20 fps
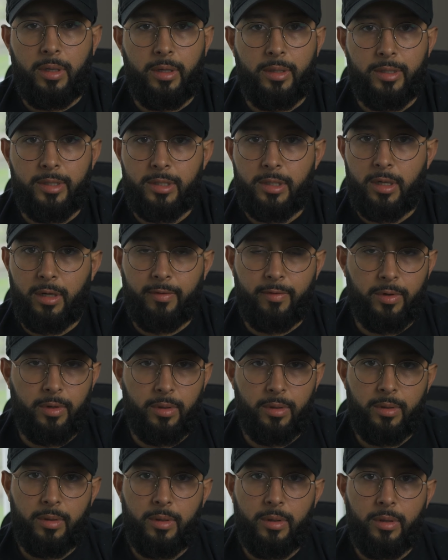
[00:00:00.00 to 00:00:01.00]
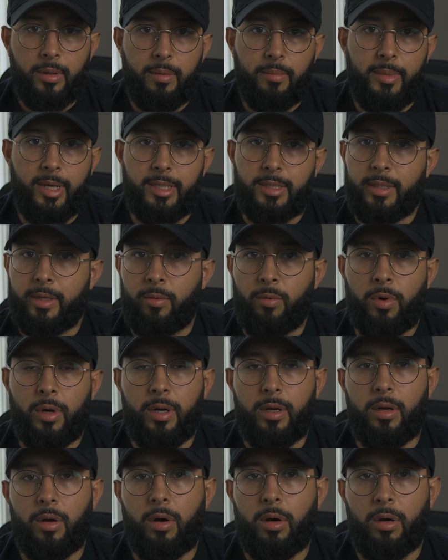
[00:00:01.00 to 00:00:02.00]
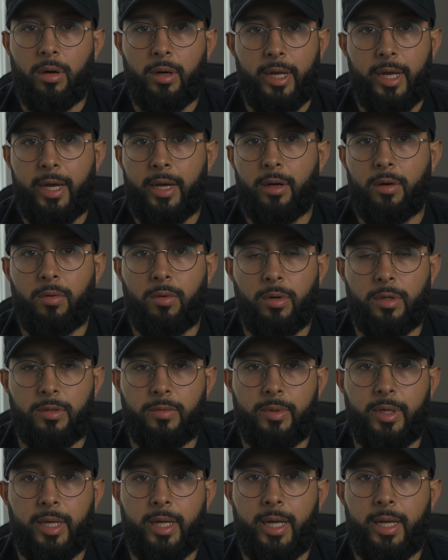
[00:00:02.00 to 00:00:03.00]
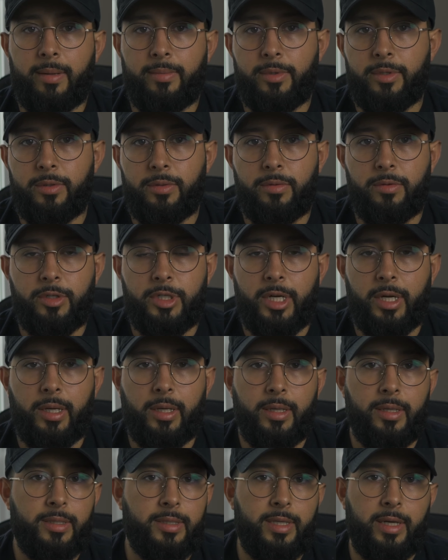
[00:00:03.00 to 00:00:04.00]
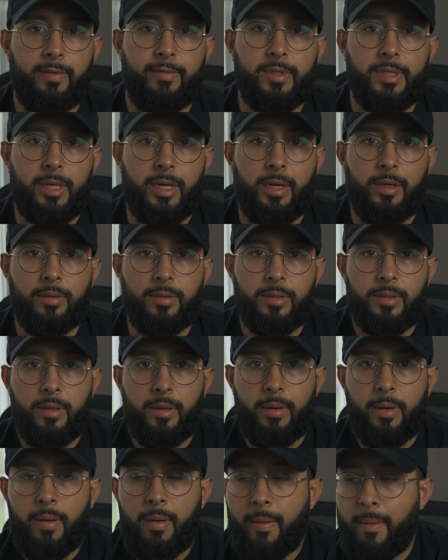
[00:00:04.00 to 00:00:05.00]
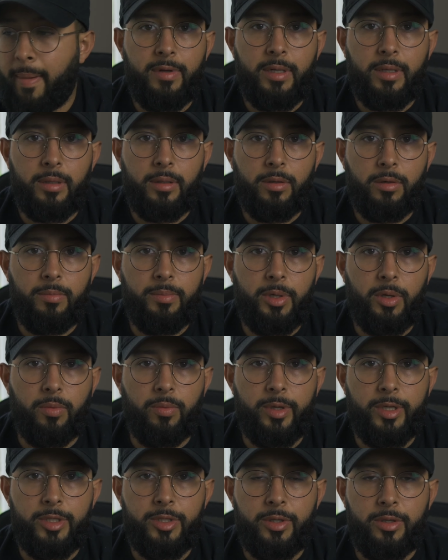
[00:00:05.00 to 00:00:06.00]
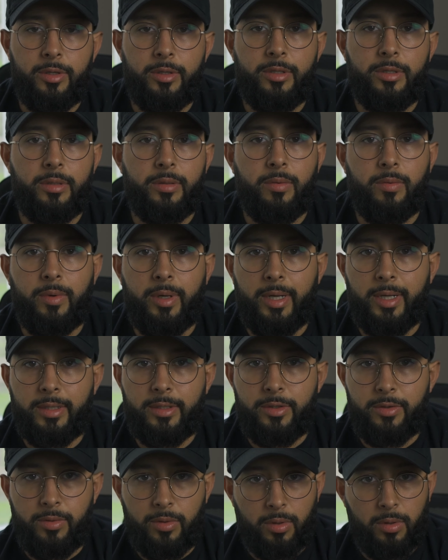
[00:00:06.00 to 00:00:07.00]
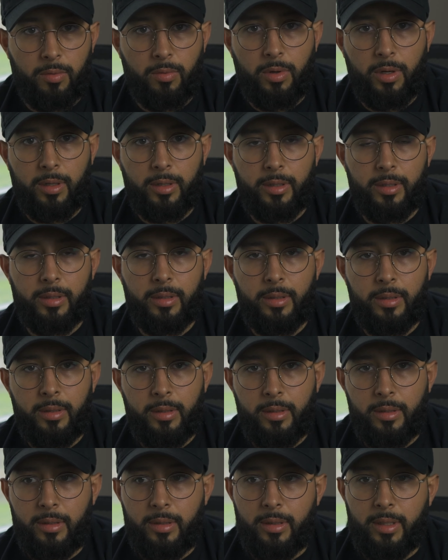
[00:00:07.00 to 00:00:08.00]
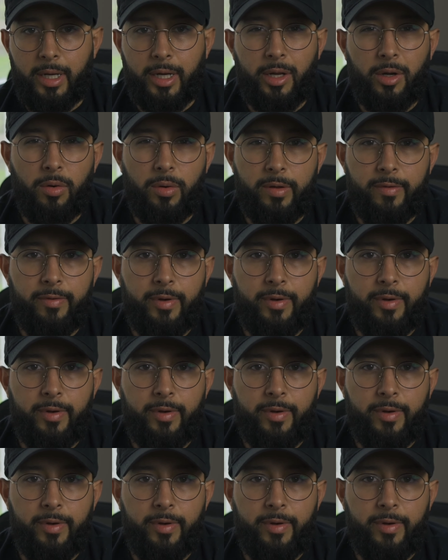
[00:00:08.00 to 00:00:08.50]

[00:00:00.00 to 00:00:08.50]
Discover basically won in all categories when it came to checking and savings accounts. We did a little bit of research, went on to NerdWallet. I could only